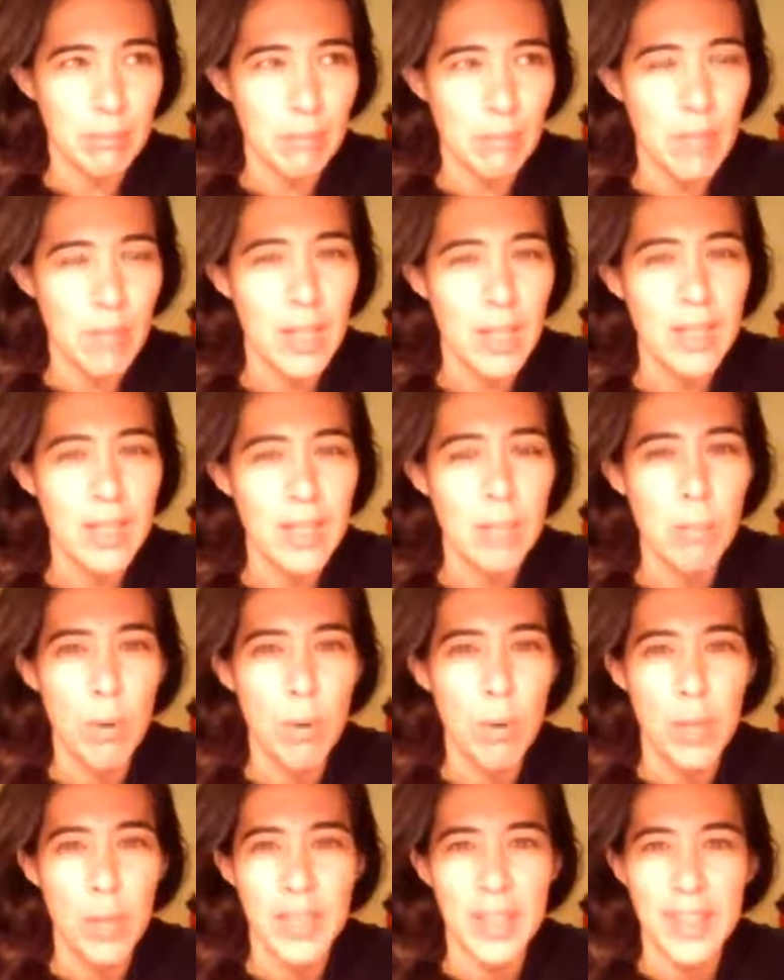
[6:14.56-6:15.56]
in the
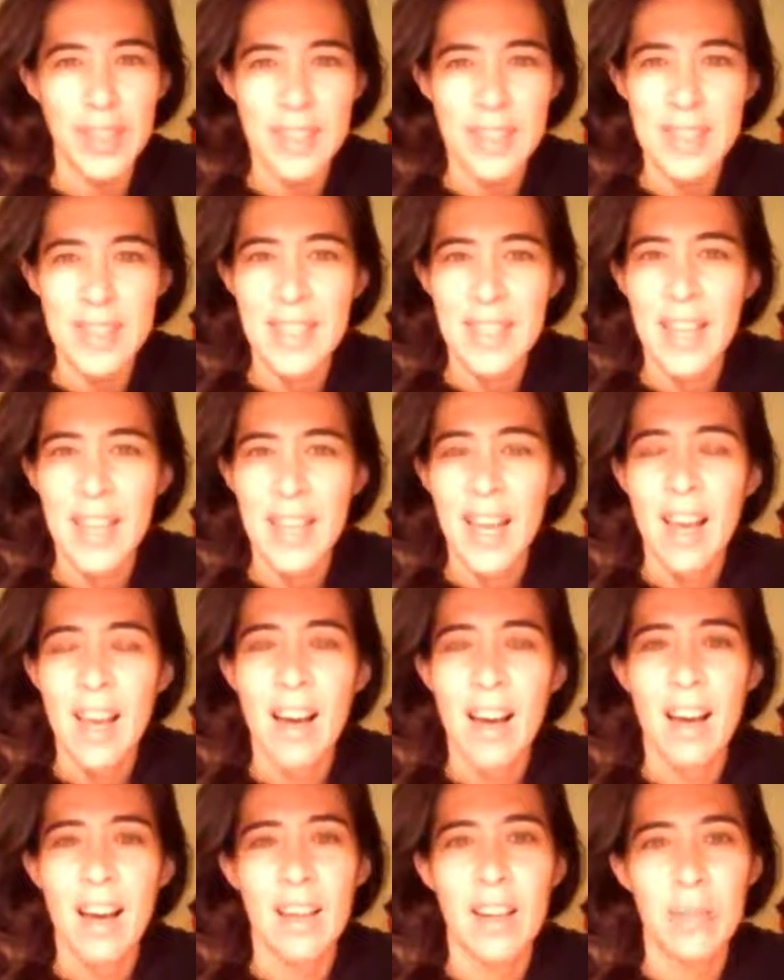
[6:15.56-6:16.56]
mornings
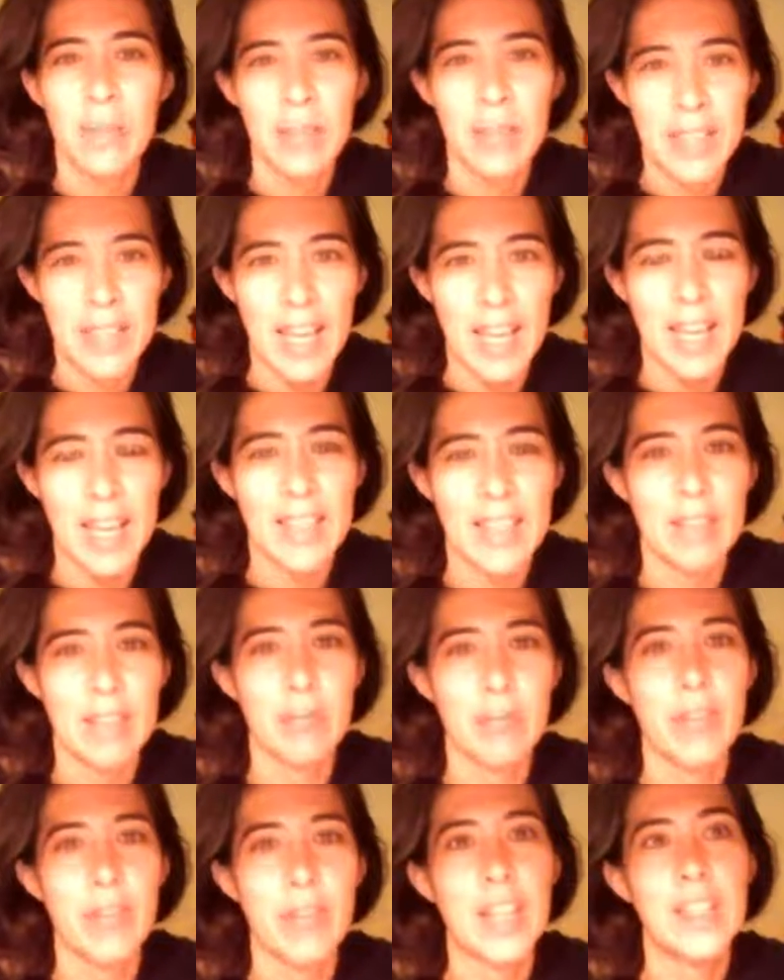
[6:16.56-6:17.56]
again. And
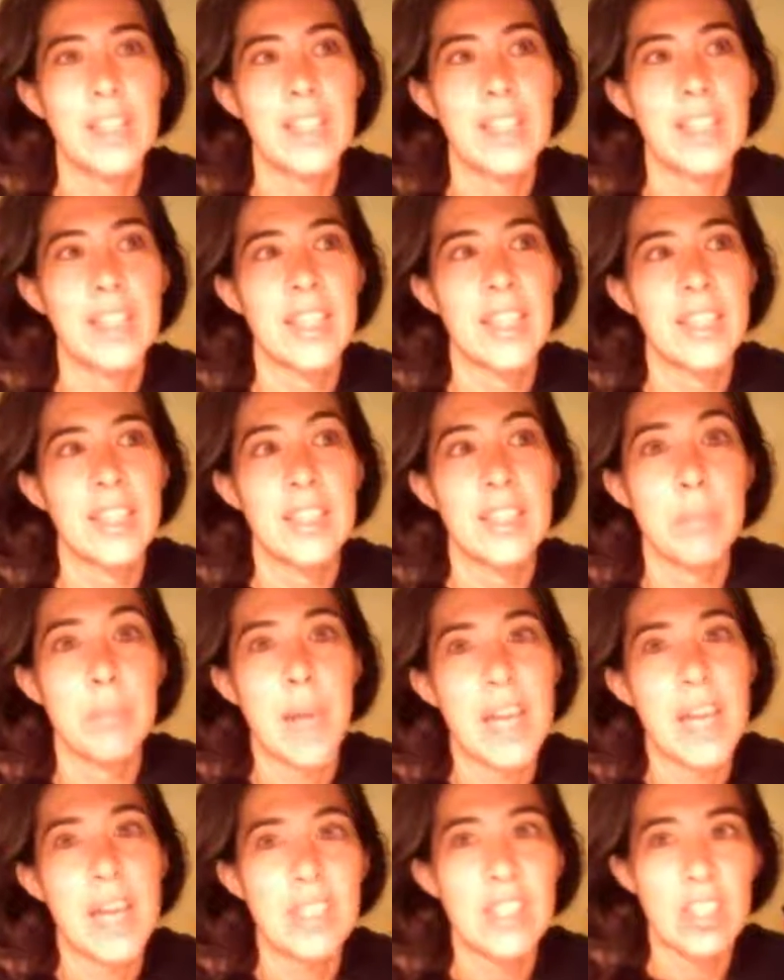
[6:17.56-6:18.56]
finally, this
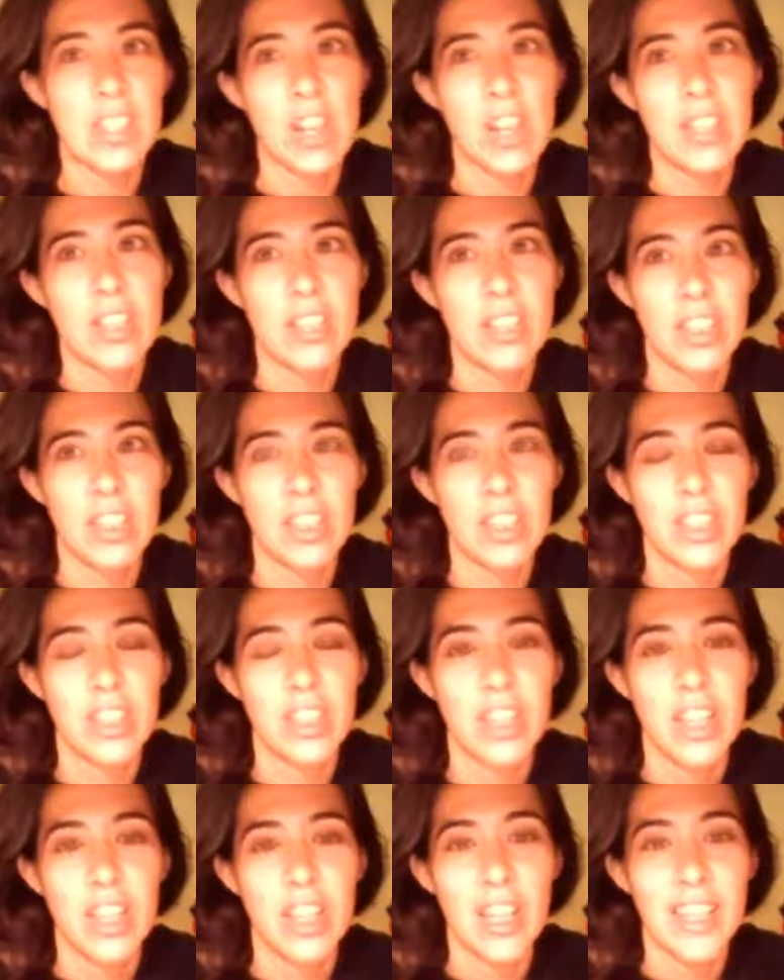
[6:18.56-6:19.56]
past year, I started
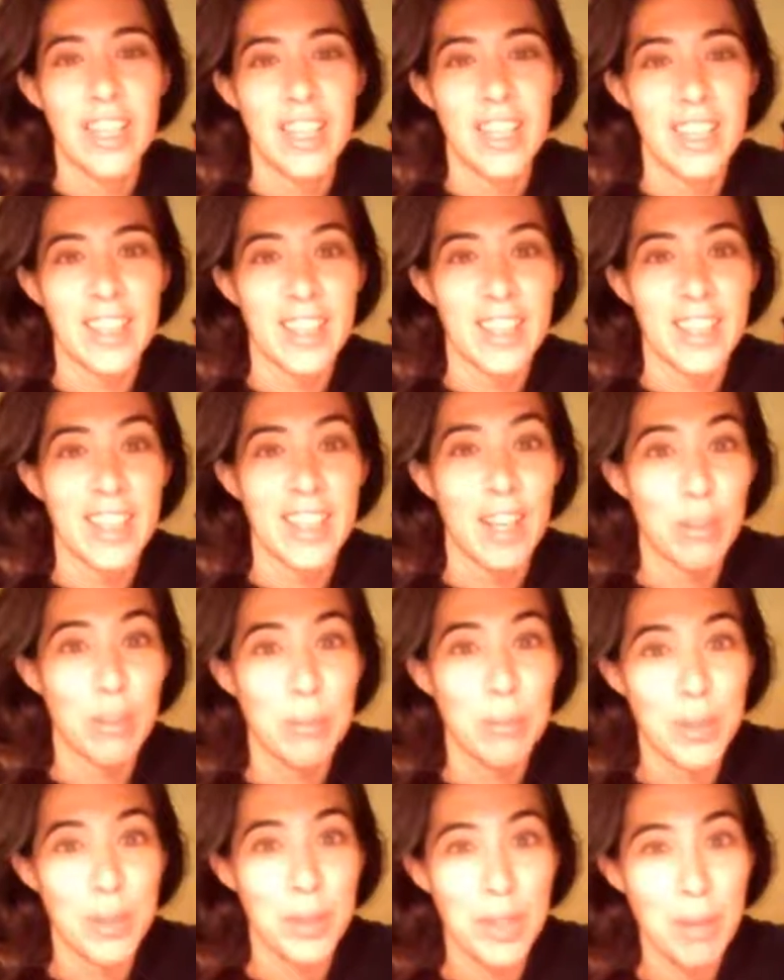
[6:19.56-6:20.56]
getting an
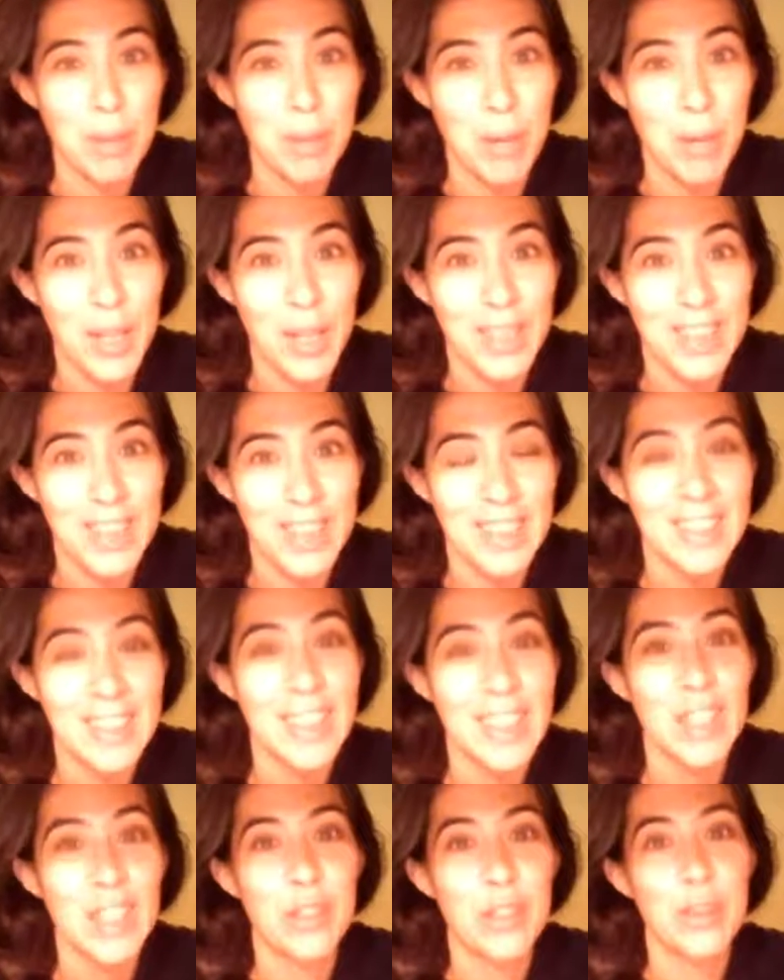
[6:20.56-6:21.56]
accountability partner
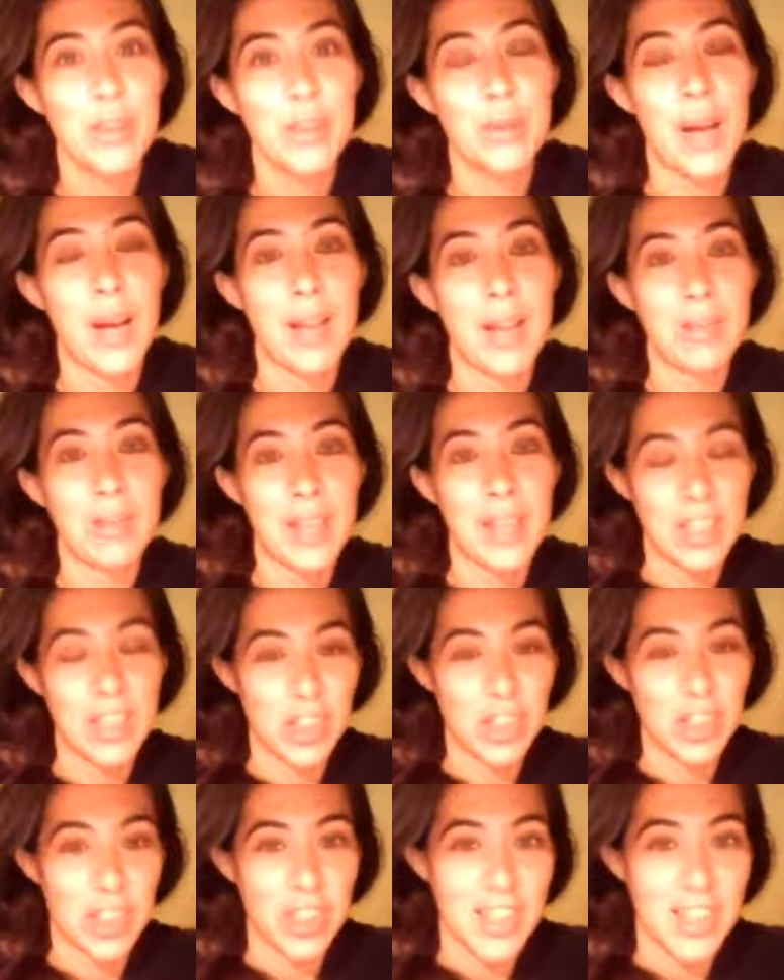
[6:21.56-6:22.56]
who I would actually
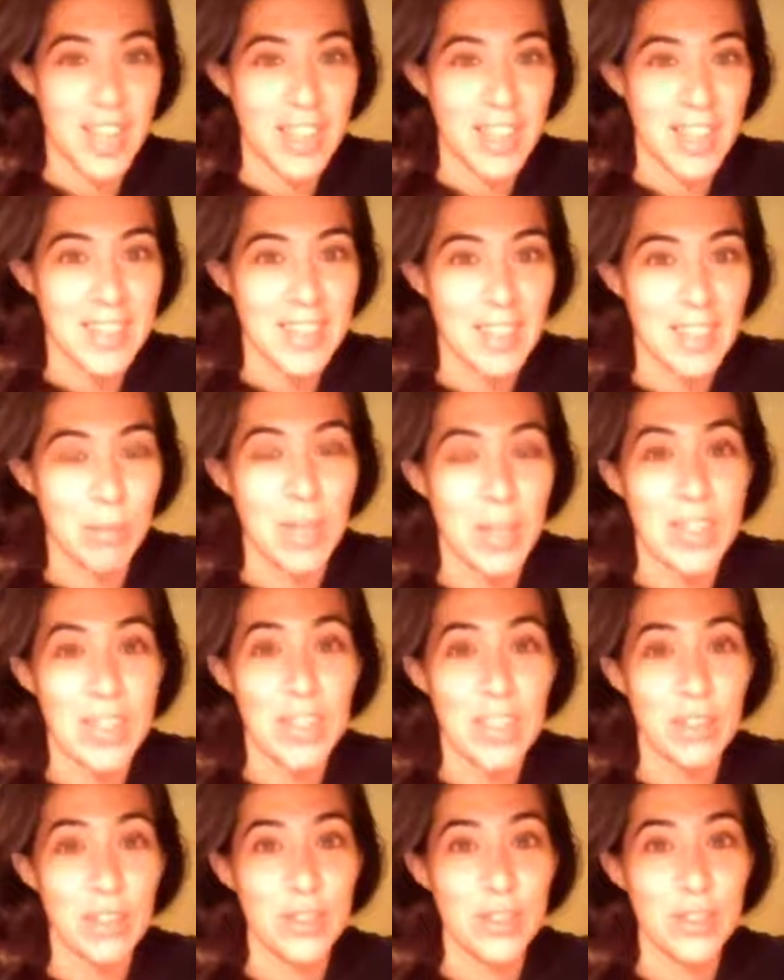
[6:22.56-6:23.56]
text him, and I still
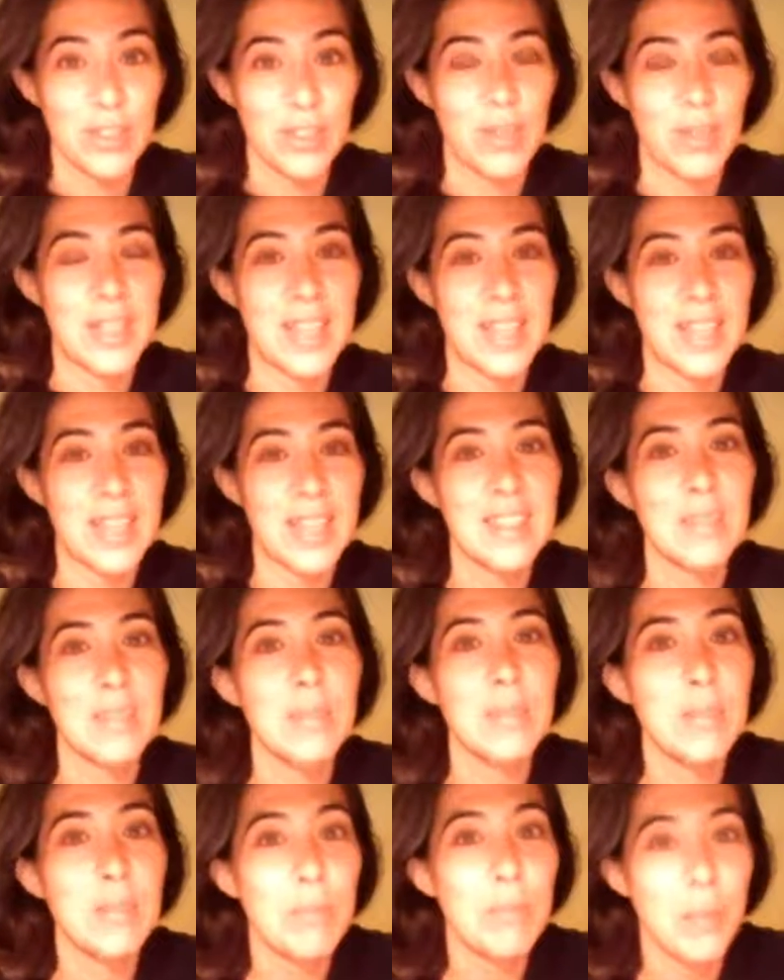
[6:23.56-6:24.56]
do. I text him in the
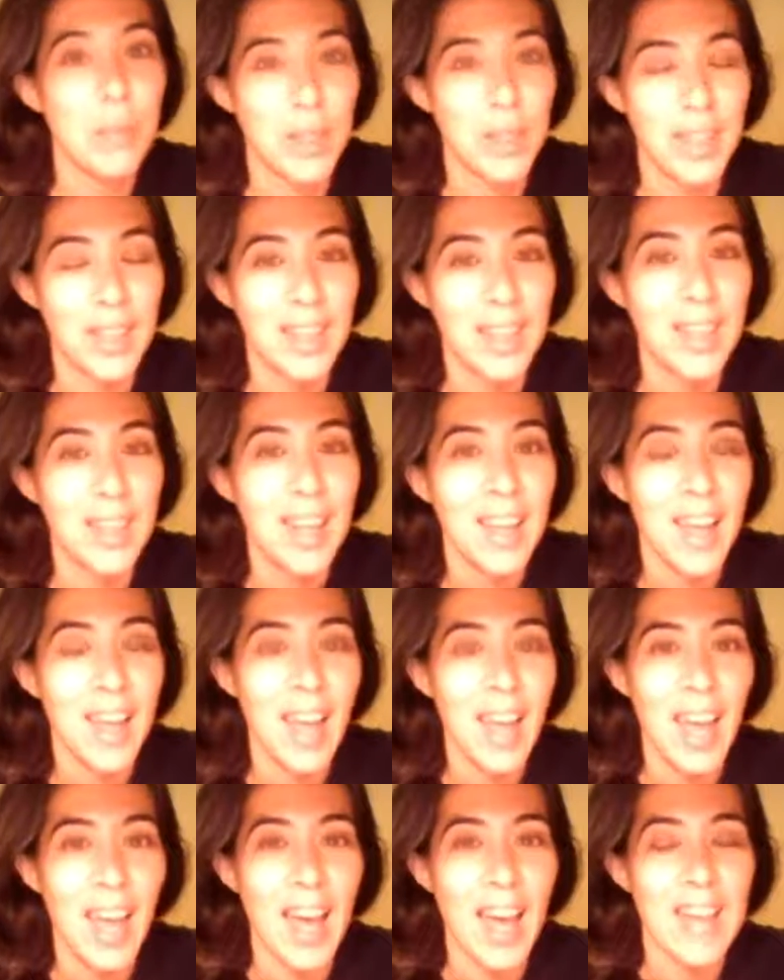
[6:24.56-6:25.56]
morning
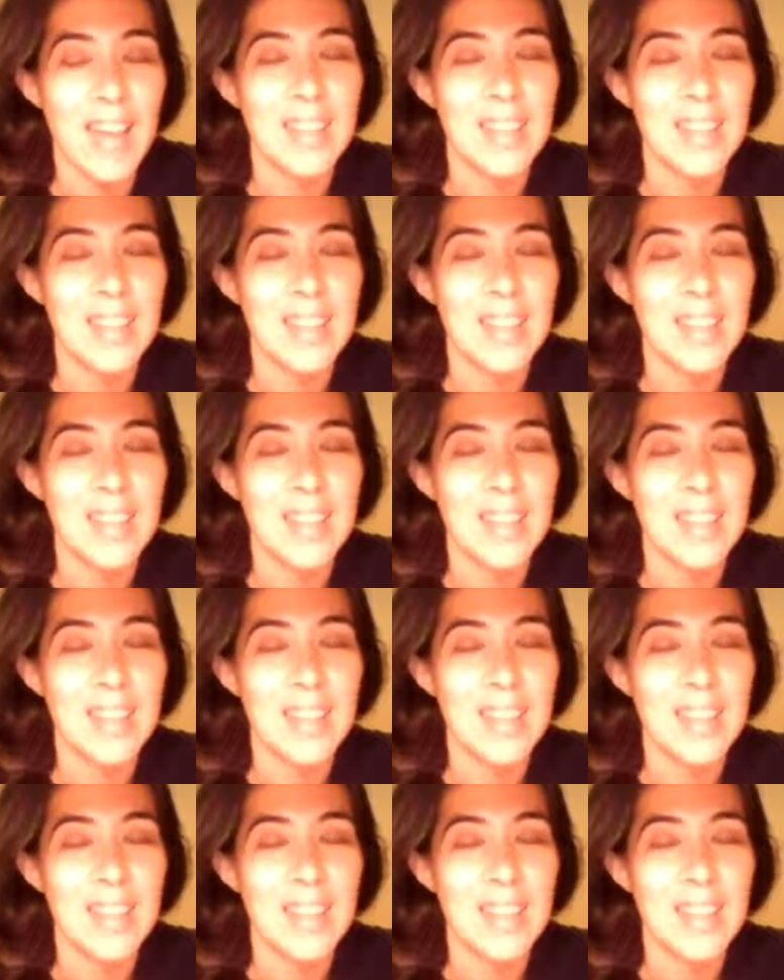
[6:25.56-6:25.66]
at